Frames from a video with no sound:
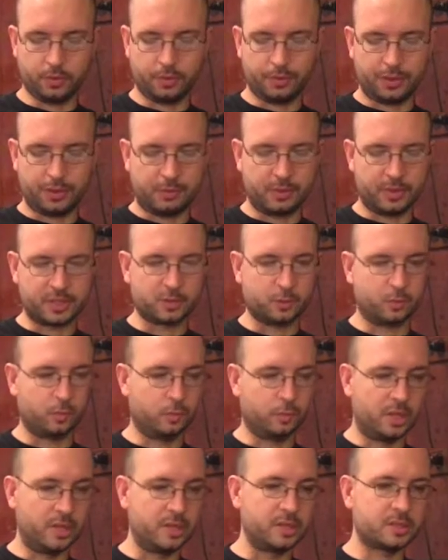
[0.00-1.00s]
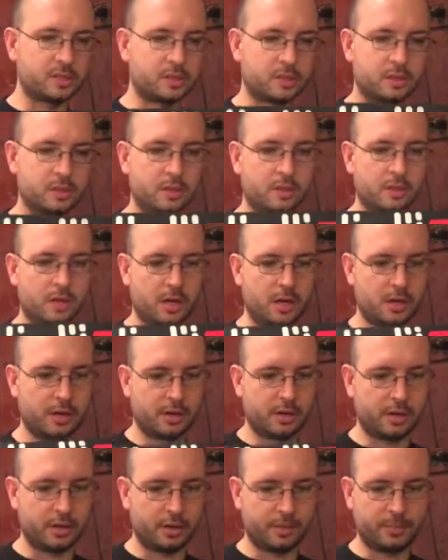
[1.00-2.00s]
the theme of this one is
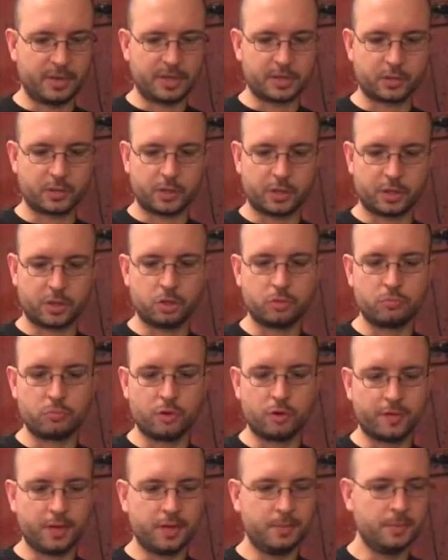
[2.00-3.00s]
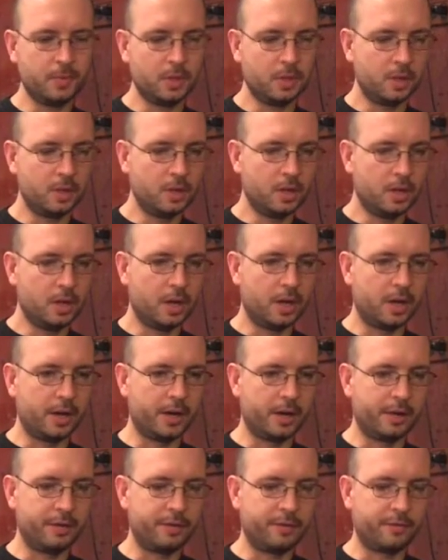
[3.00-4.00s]
based around the new movie.
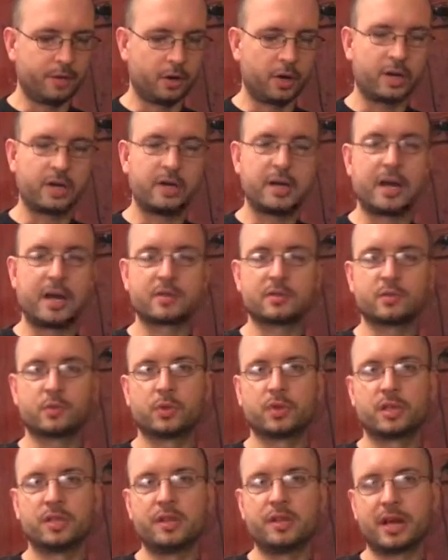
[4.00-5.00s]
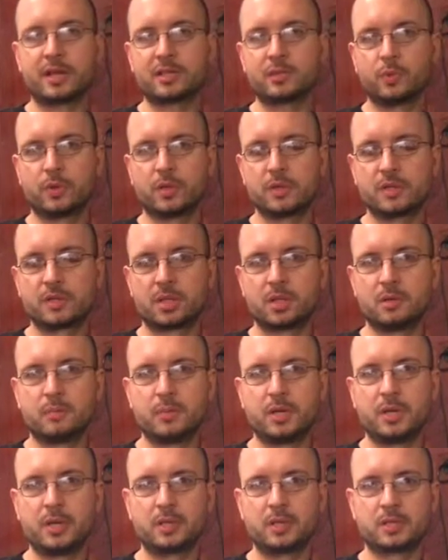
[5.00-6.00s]
And they've already announced what the next one is going to
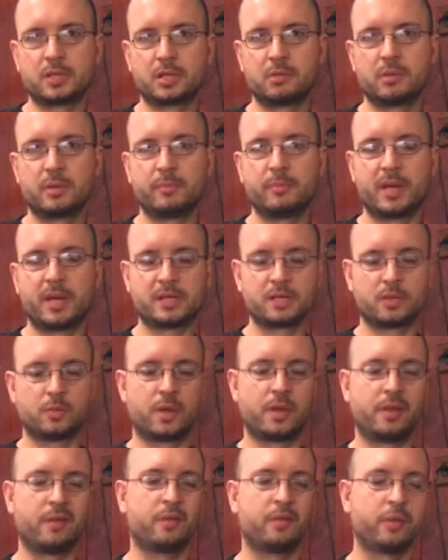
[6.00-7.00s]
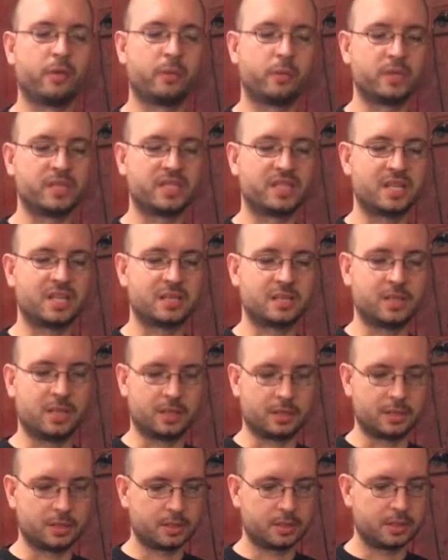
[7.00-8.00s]
be. It's going to be based around the
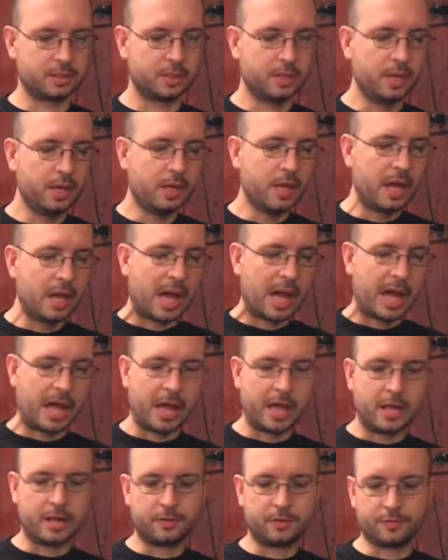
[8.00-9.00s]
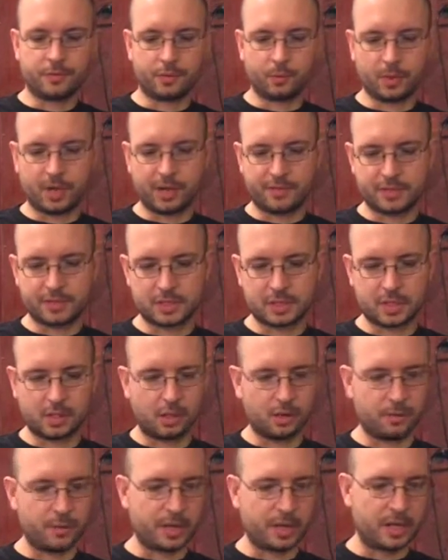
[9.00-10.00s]
Resistance. And from what I've seen
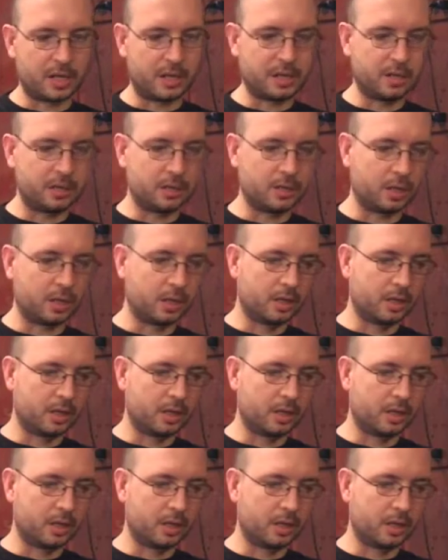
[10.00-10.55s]
already,